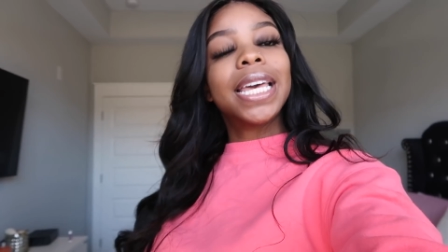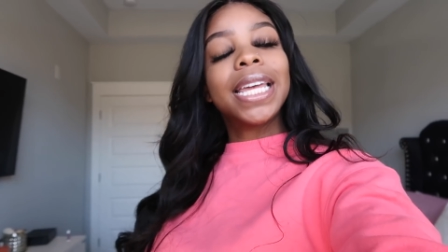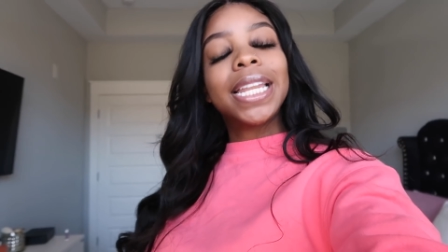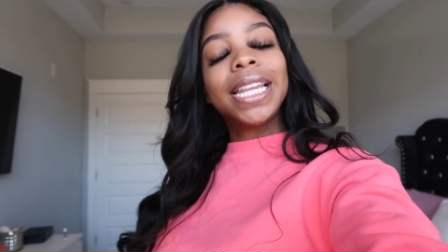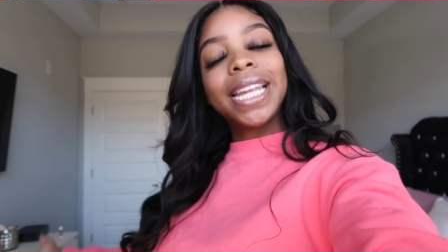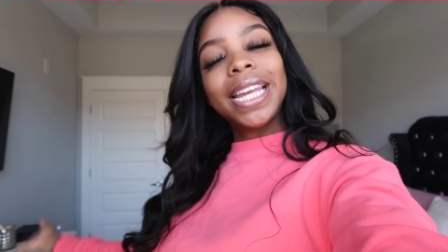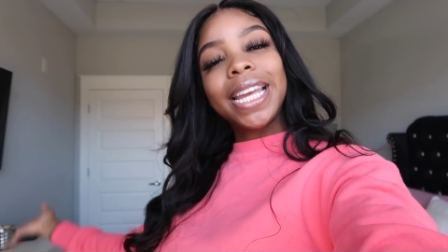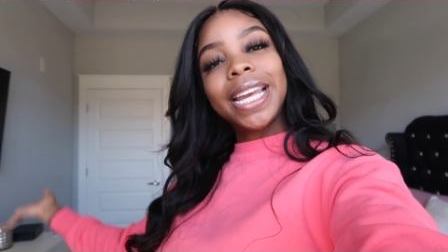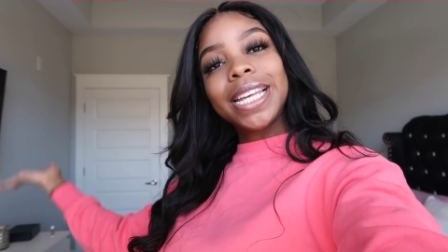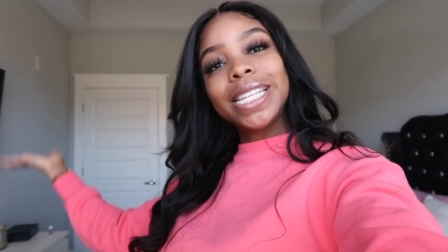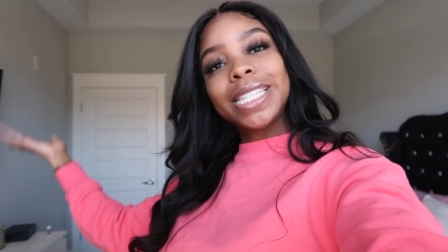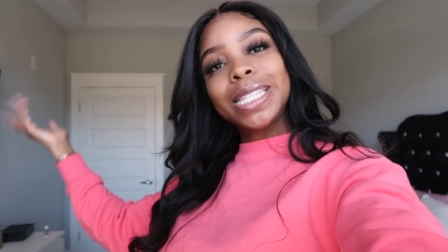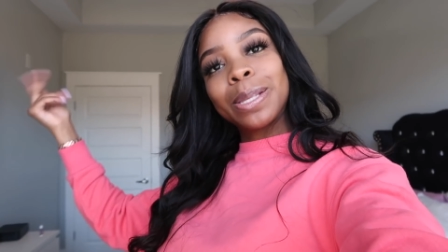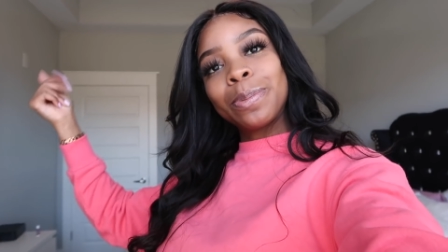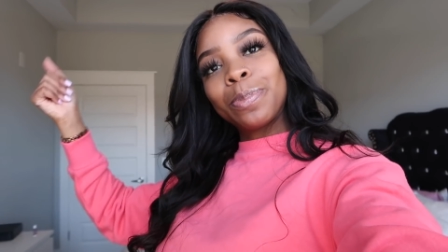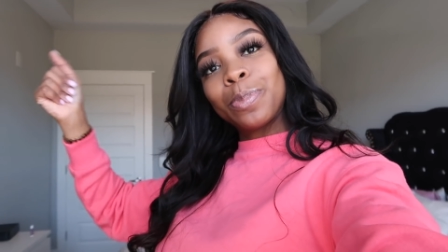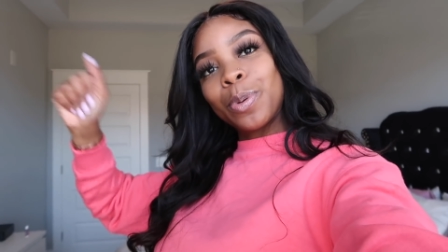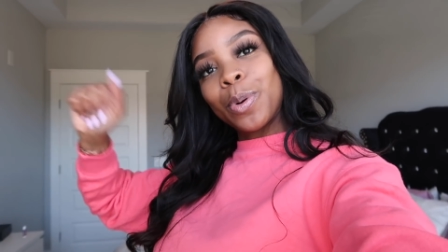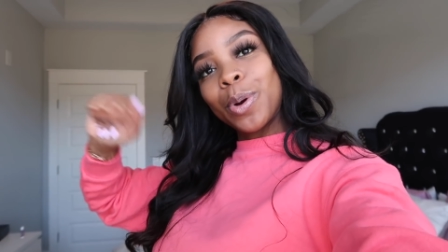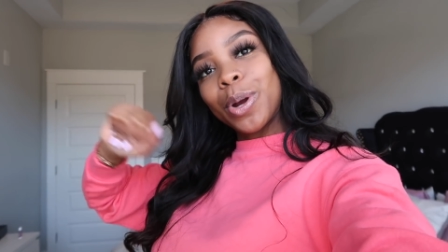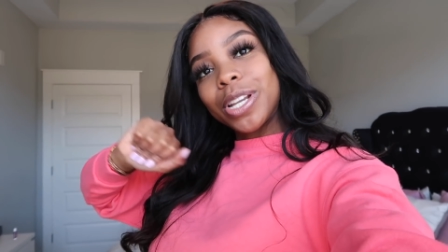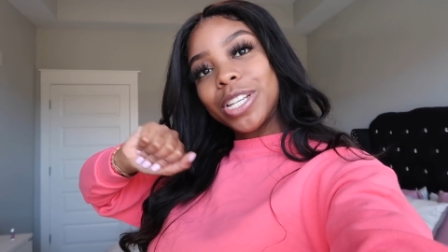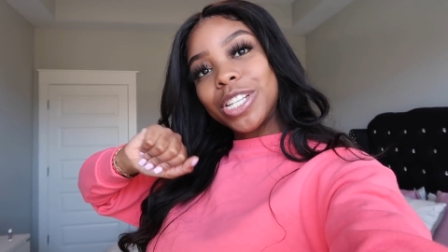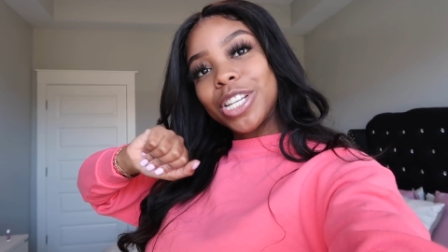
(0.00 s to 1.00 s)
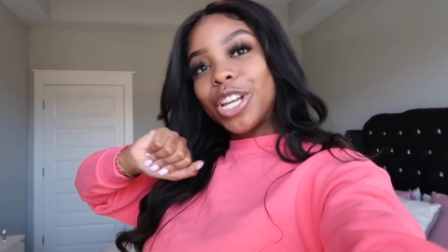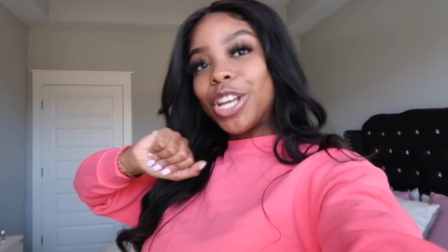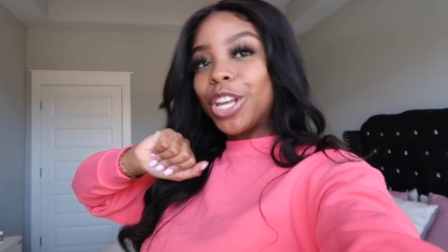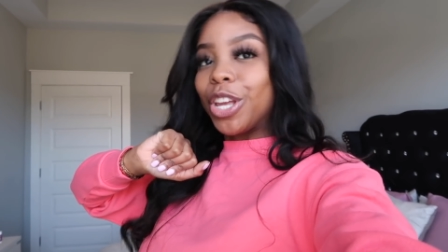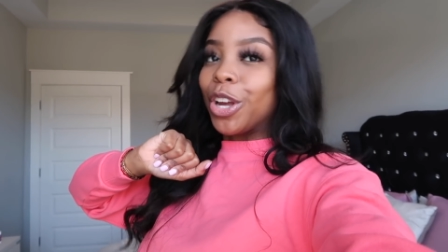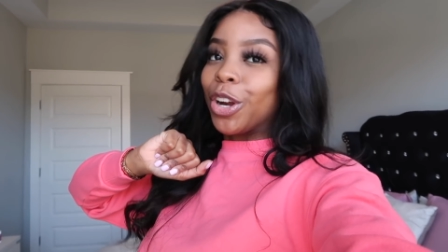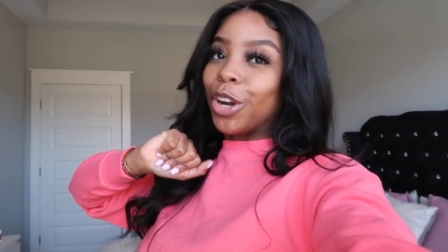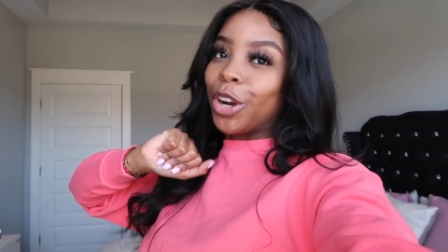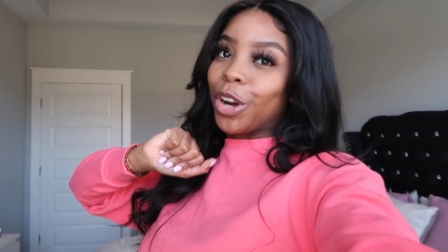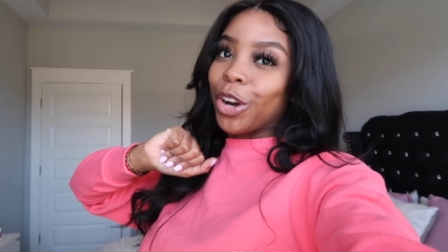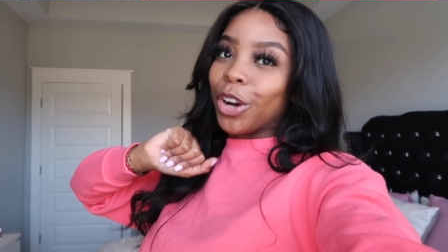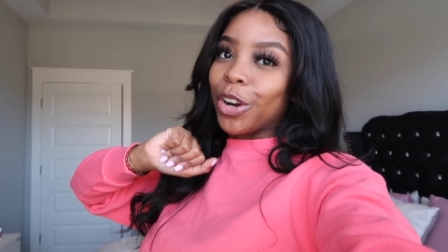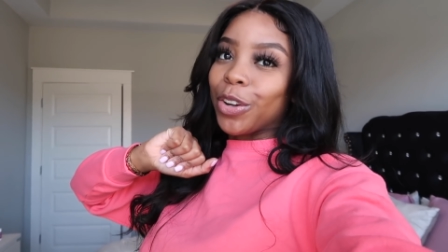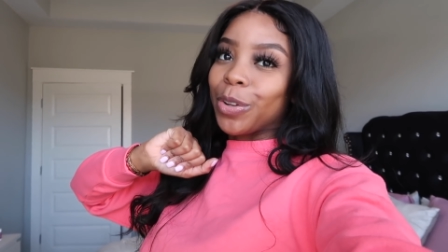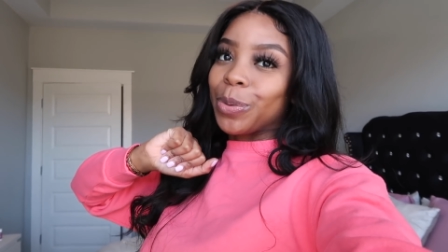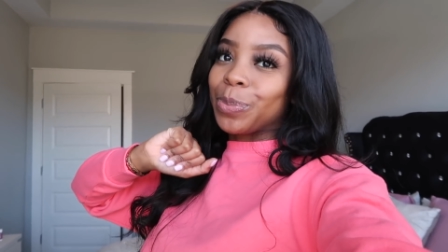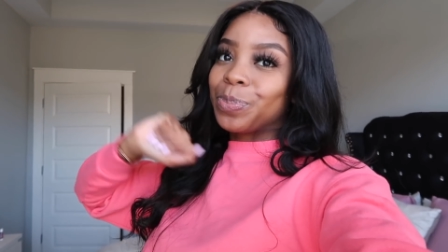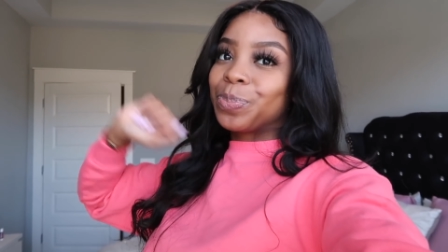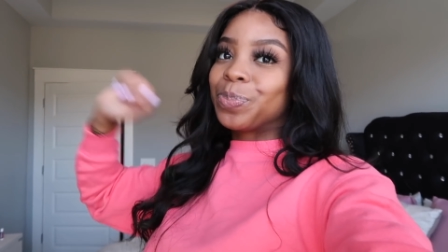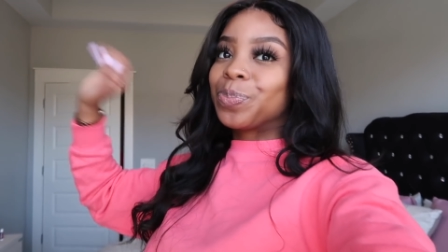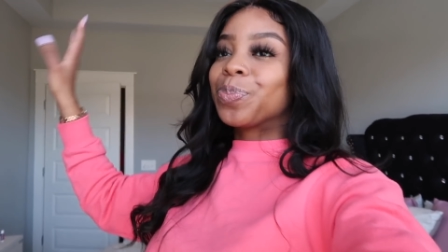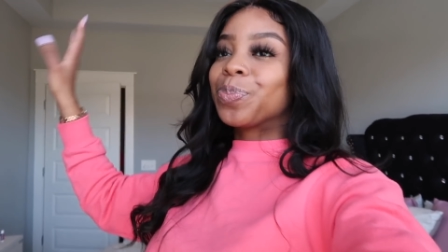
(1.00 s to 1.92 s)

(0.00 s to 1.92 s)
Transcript: honey. Support your girl.